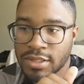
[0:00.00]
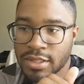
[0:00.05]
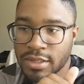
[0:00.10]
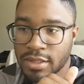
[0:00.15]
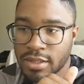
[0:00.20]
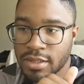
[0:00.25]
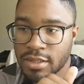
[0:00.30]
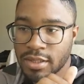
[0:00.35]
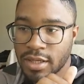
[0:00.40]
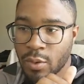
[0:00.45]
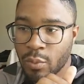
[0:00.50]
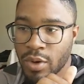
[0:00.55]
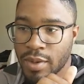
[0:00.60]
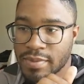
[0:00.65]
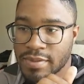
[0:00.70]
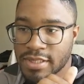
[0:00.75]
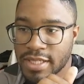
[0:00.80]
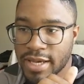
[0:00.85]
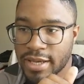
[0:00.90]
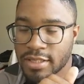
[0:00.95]
to a
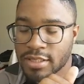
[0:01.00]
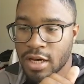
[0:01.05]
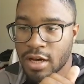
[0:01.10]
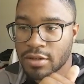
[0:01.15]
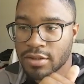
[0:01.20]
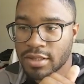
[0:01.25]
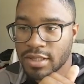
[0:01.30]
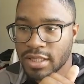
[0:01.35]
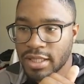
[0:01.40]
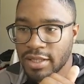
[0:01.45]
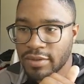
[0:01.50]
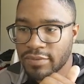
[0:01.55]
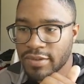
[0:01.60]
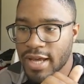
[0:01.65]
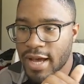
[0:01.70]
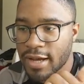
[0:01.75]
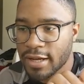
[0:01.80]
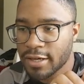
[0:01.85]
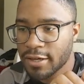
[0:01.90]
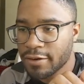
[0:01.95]
website. It's called
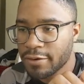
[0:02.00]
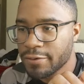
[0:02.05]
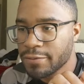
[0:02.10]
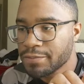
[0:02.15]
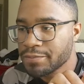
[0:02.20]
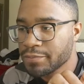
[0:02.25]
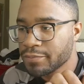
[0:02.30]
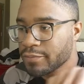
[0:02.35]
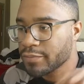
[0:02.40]
thieve.co.